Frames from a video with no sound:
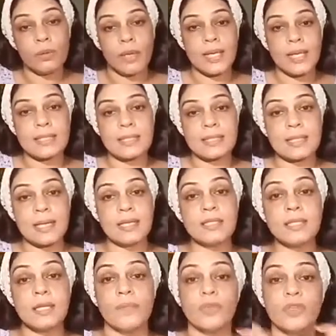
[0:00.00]

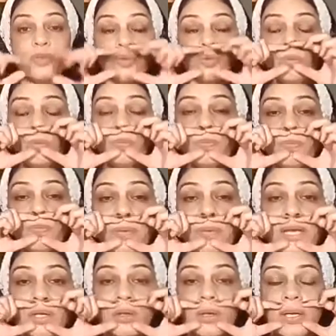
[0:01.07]
exercise to
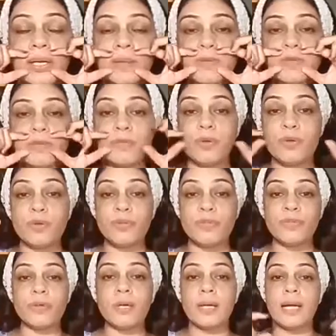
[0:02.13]
make your lips
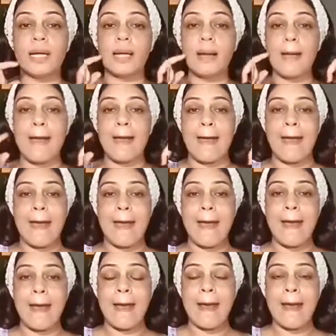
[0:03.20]
beautiful, like
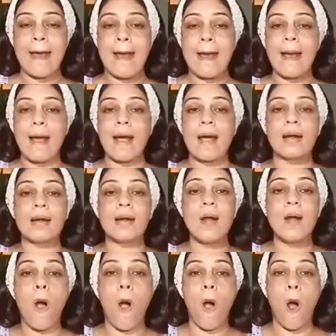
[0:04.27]
A and
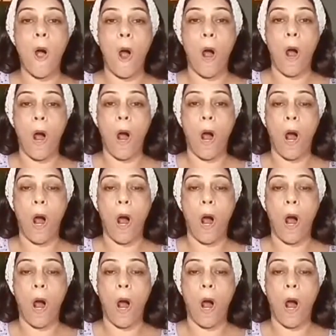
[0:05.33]
Ah.